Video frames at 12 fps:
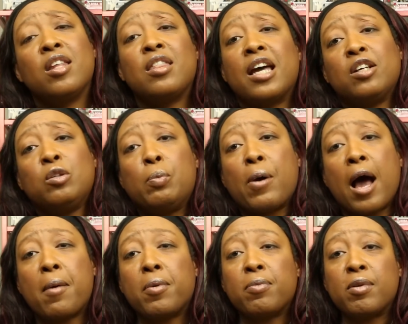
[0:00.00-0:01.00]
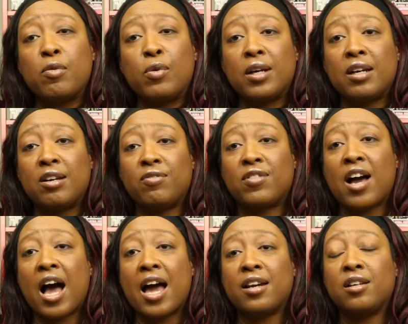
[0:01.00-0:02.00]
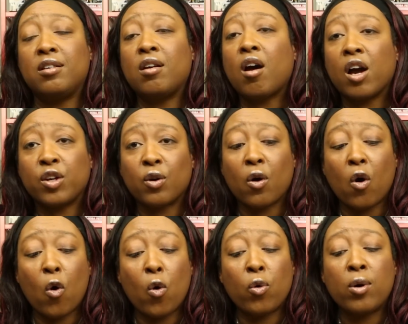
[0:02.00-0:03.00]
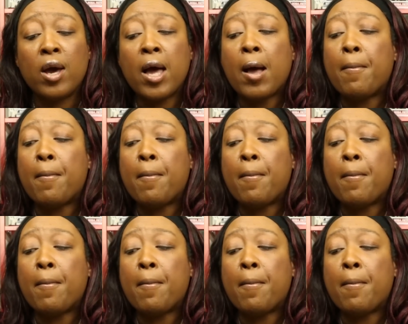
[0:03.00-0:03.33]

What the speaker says: that you probably wouldn't have gotten on your own,